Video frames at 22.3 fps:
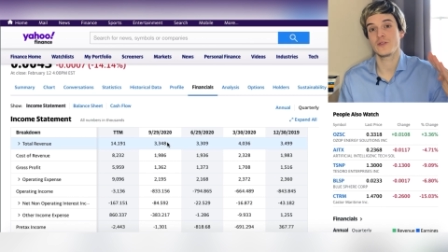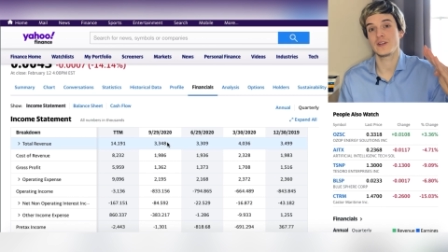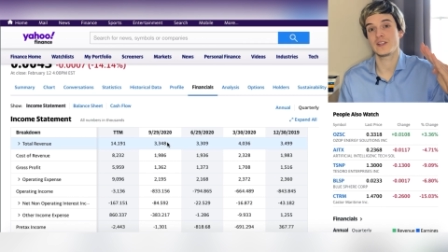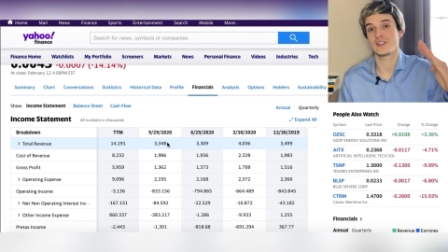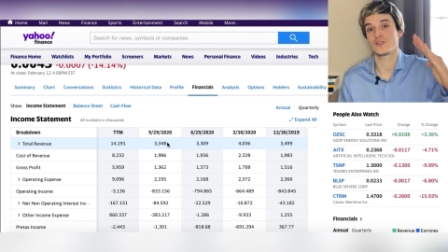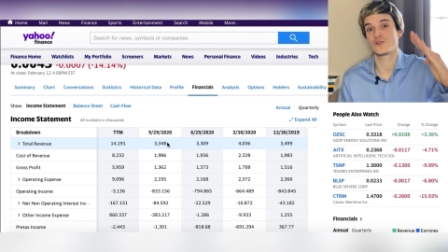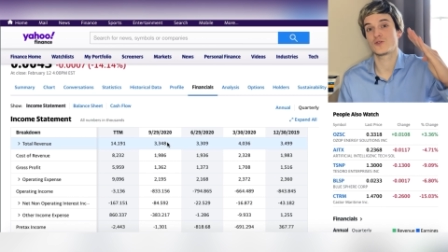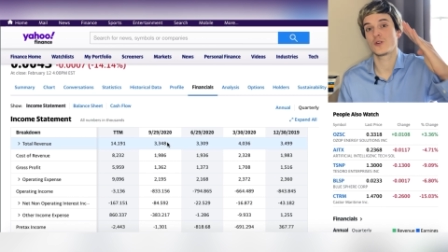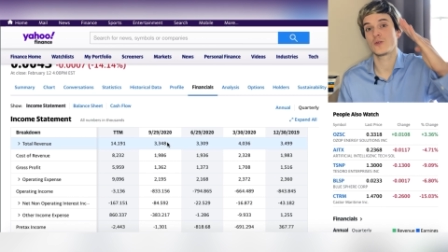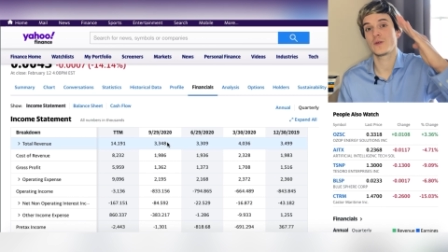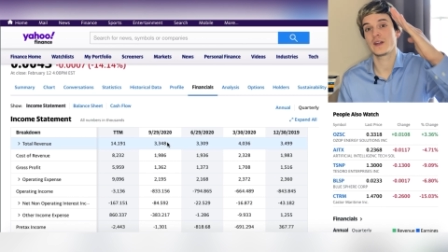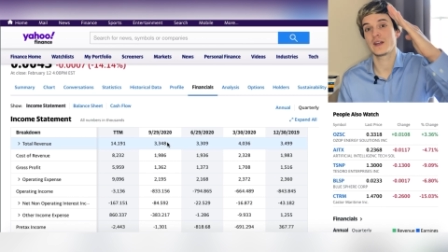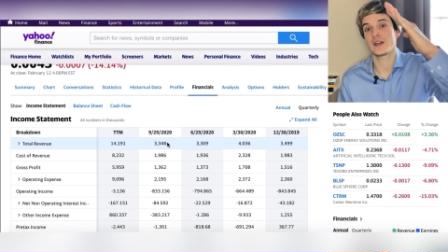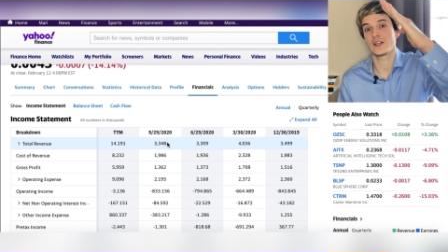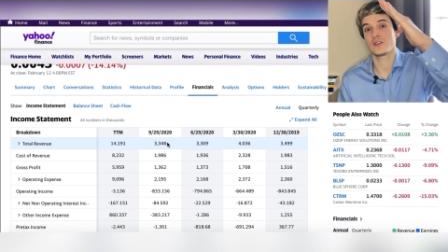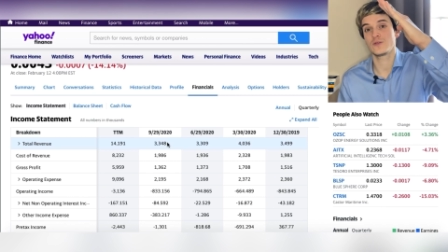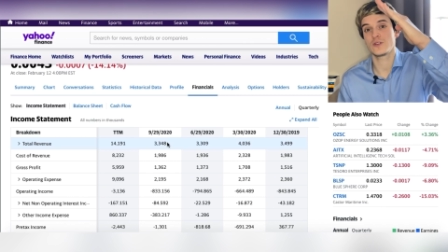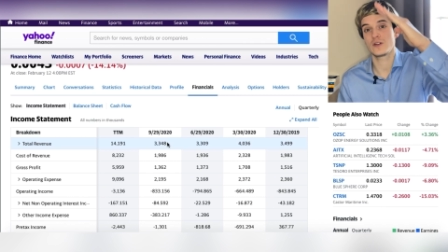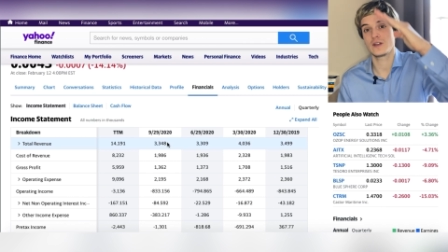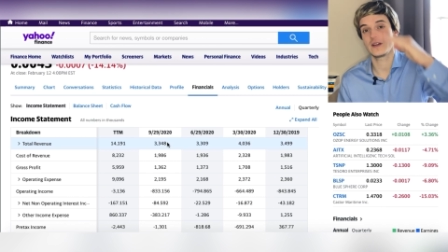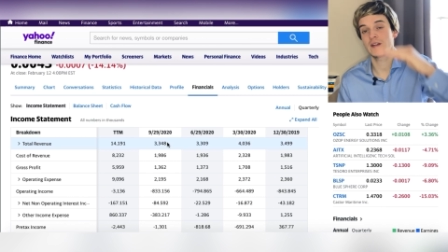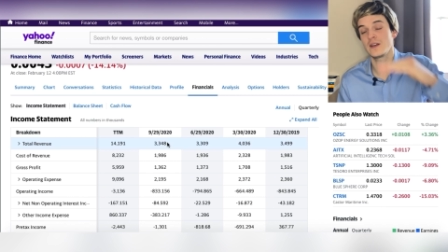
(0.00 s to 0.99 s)
is growing
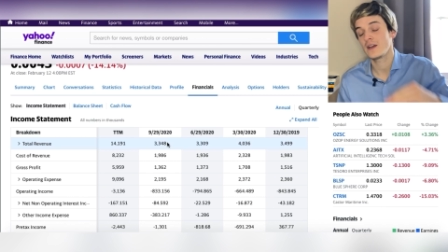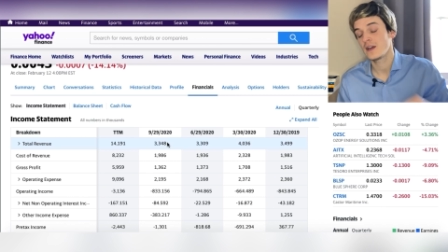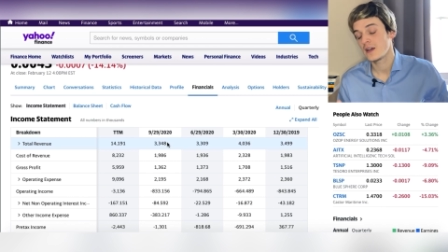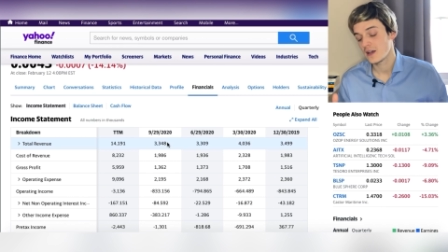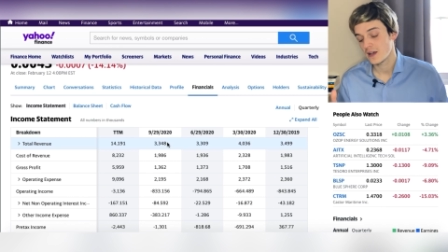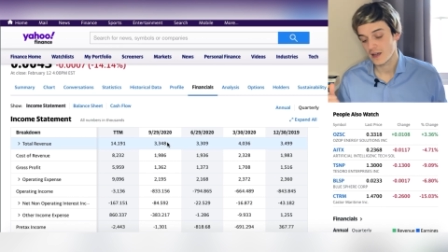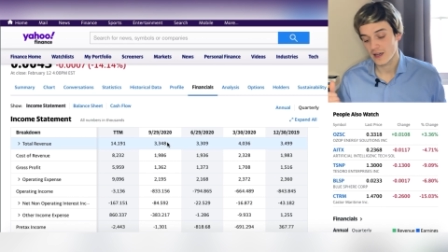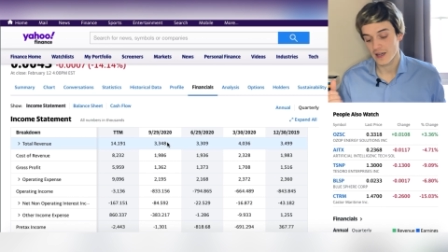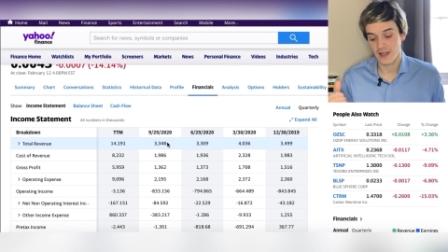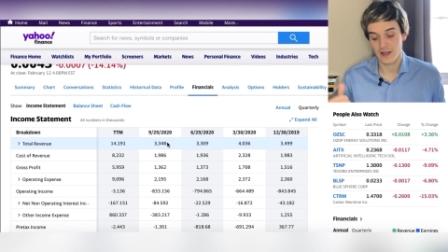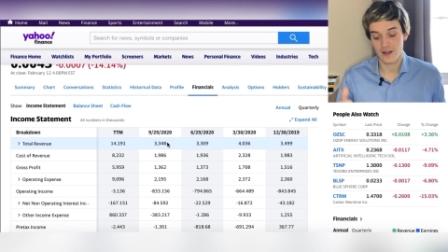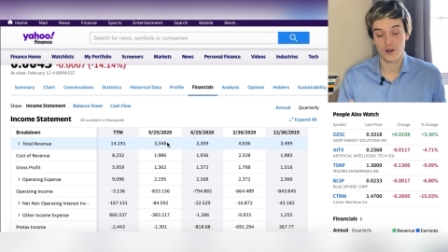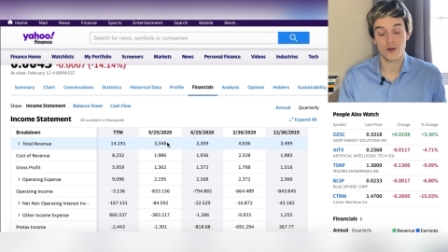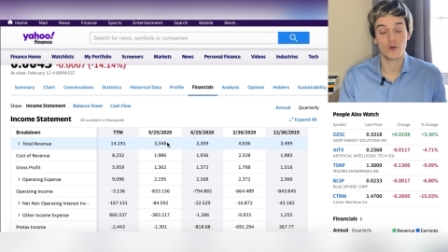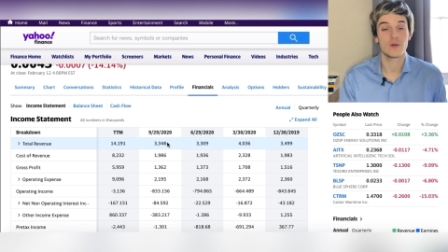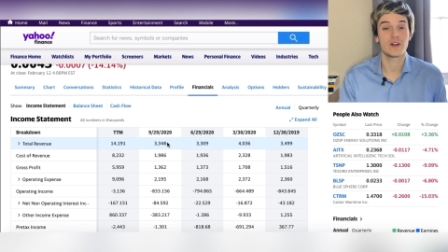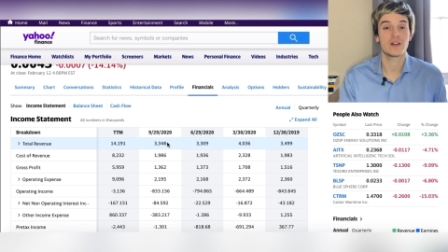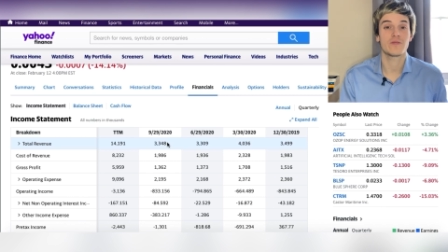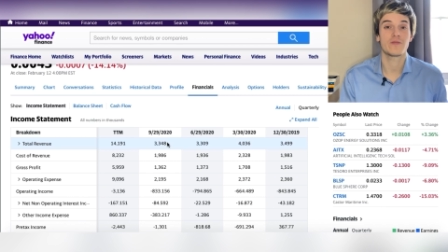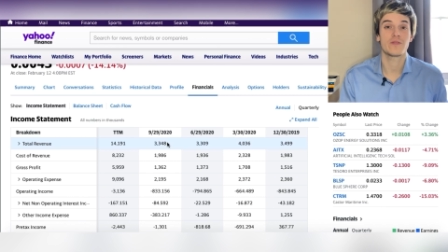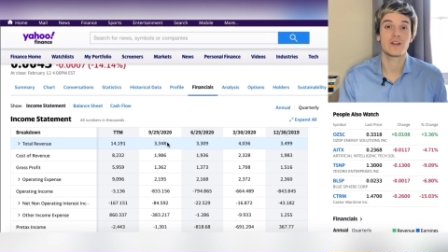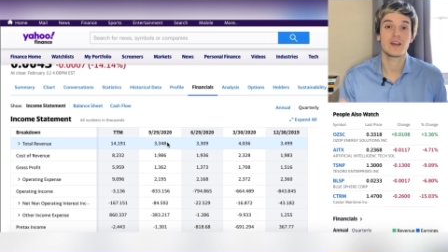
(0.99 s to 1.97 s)
annually, and a
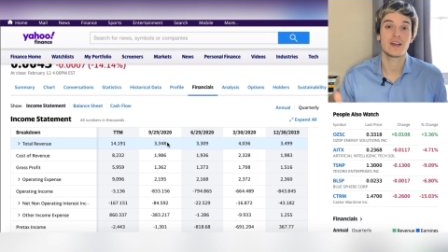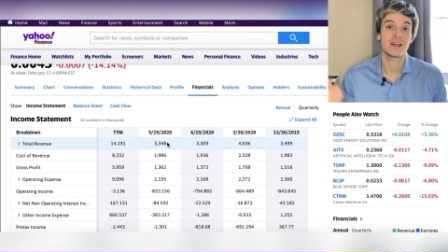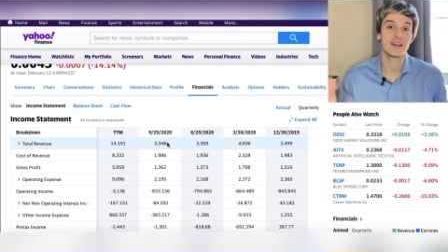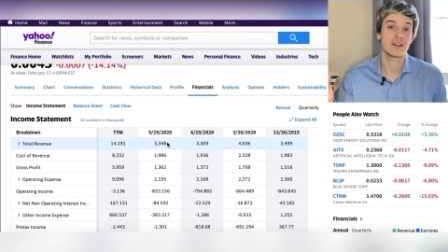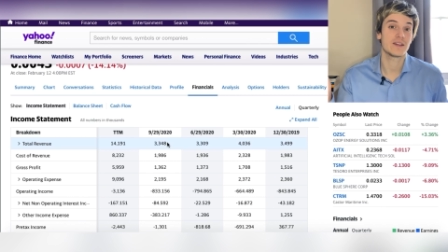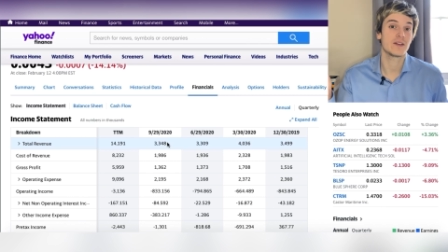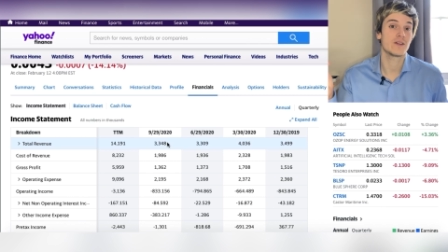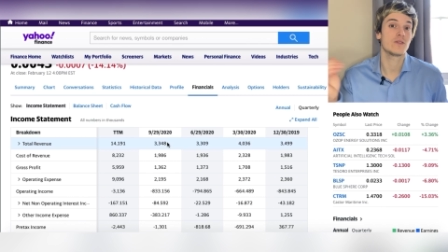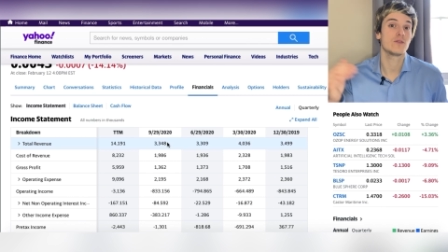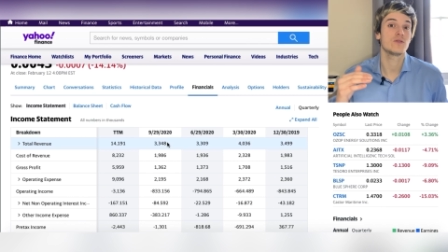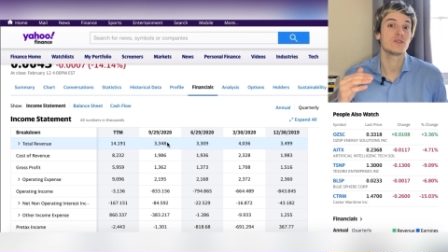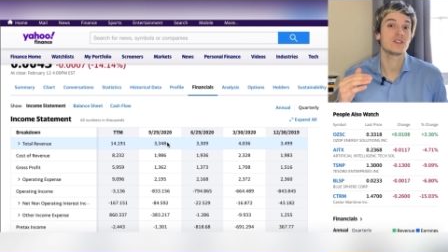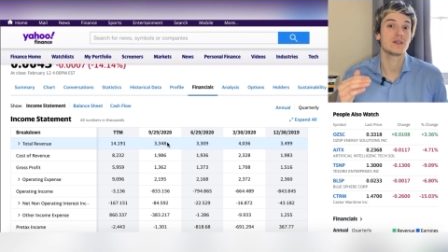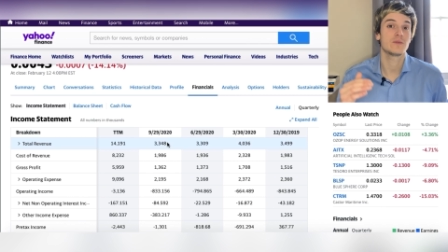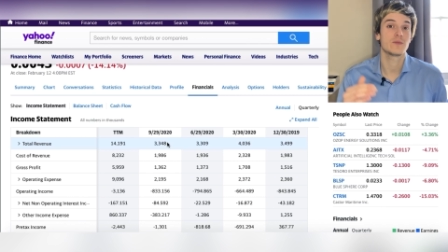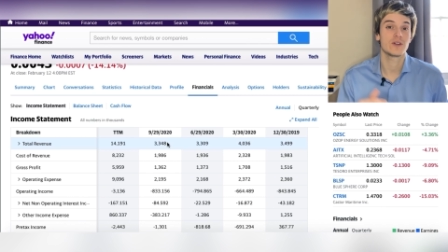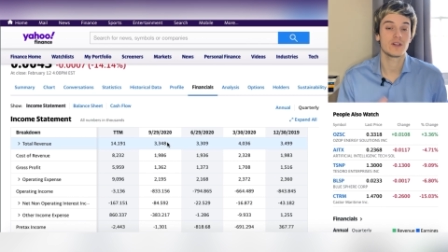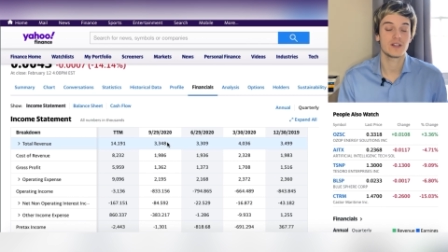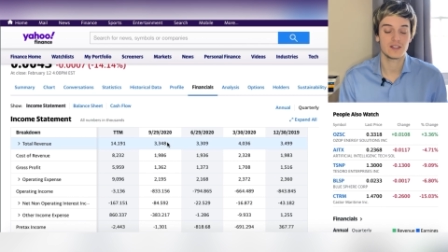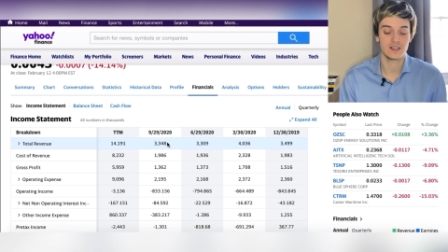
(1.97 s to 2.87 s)
red flag, they're losing money